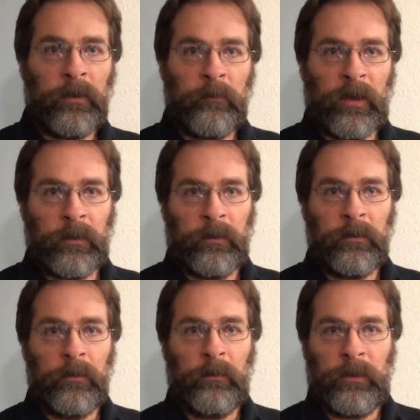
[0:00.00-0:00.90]
I'm not going
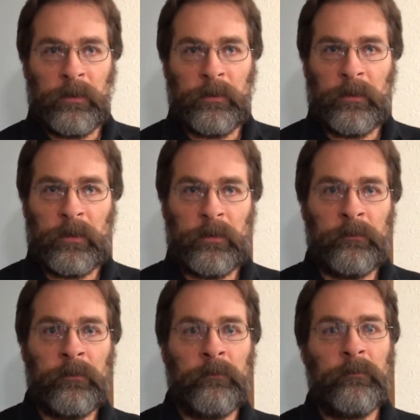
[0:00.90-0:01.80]
to go on and
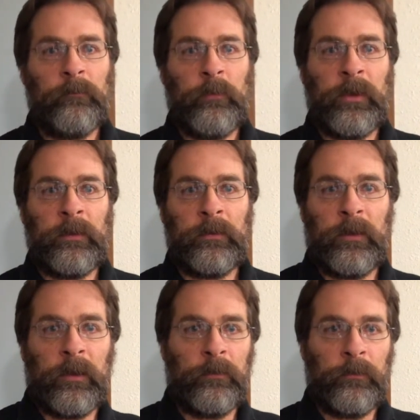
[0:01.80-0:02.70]
on just beating a
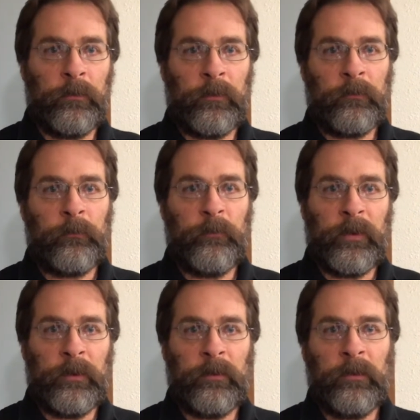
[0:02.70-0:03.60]
dead horse,
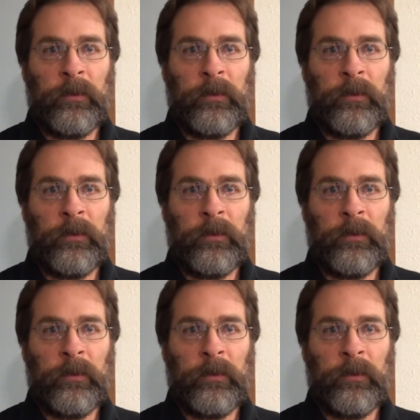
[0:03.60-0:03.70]
but